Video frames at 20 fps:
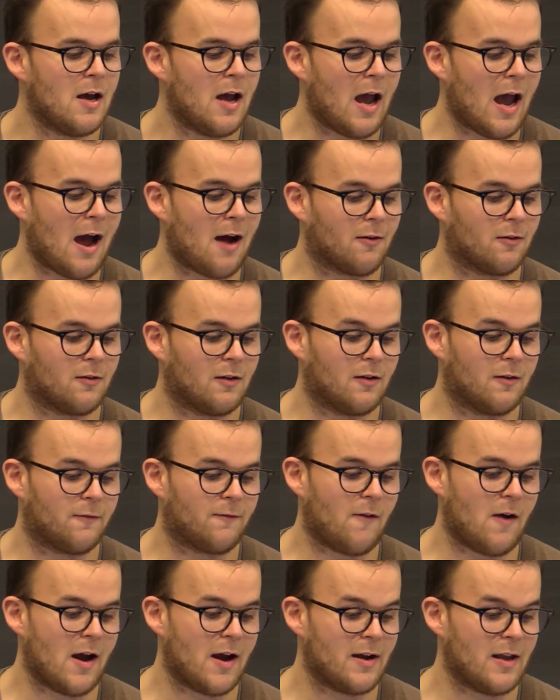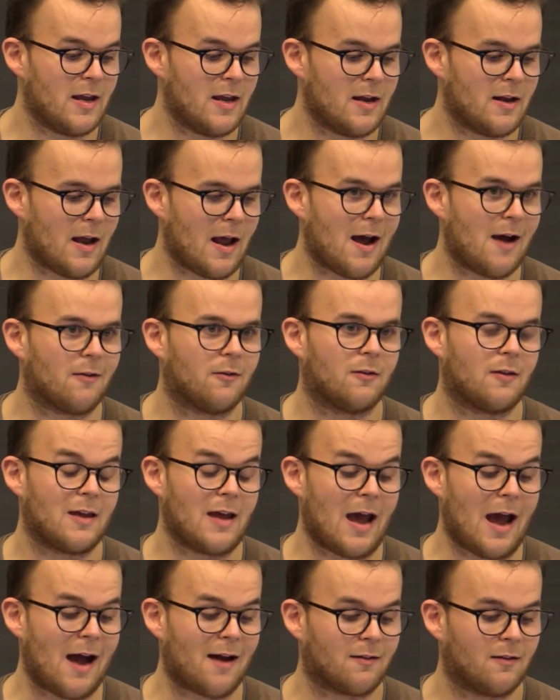how do they define it, how do they
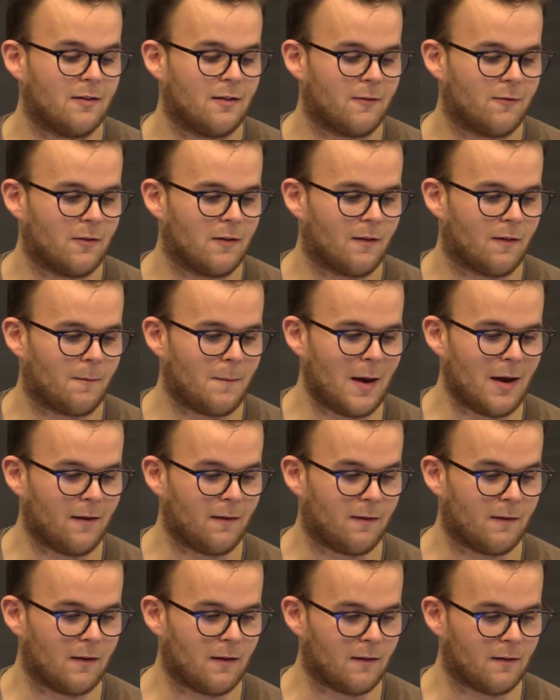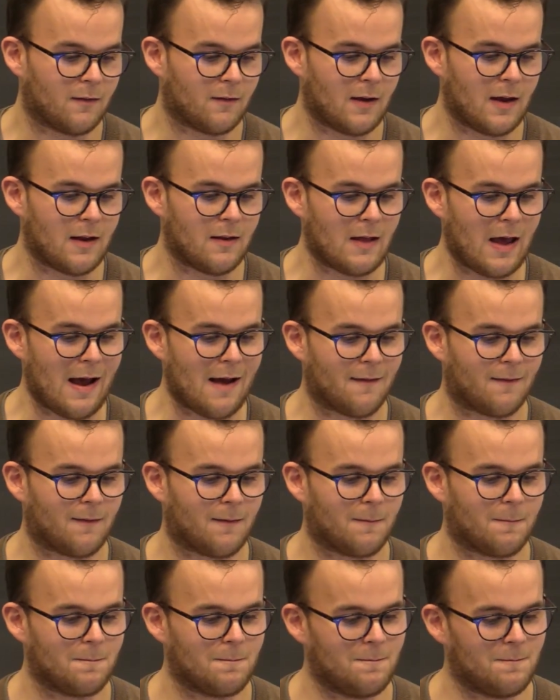act in different spaces, and
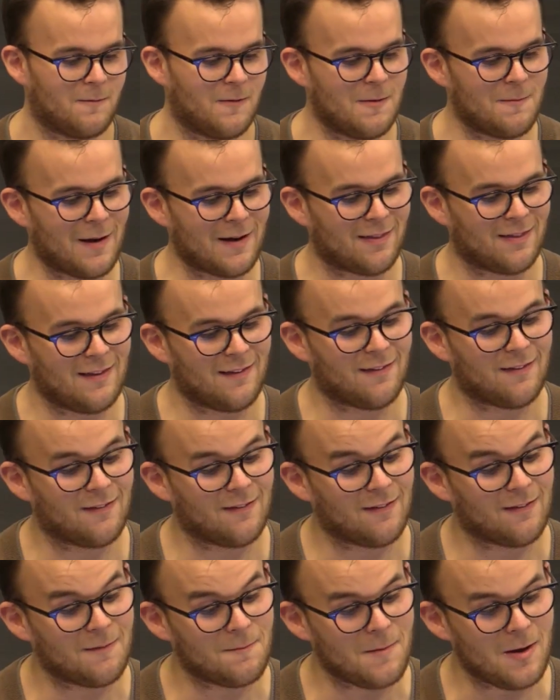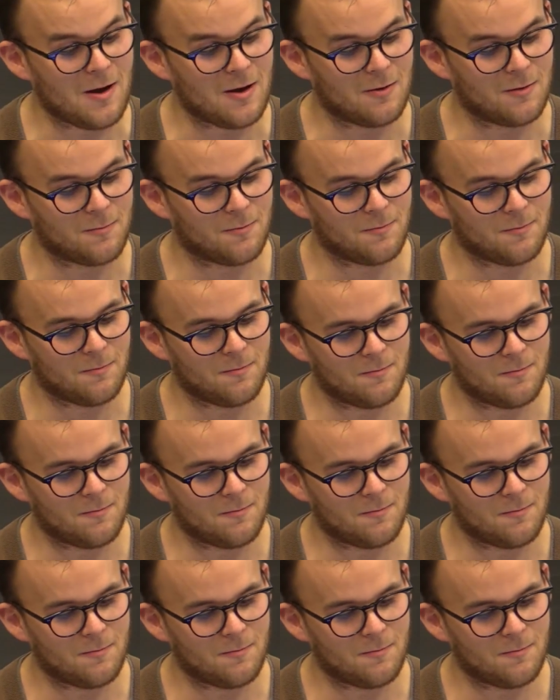that's what my thesis is about.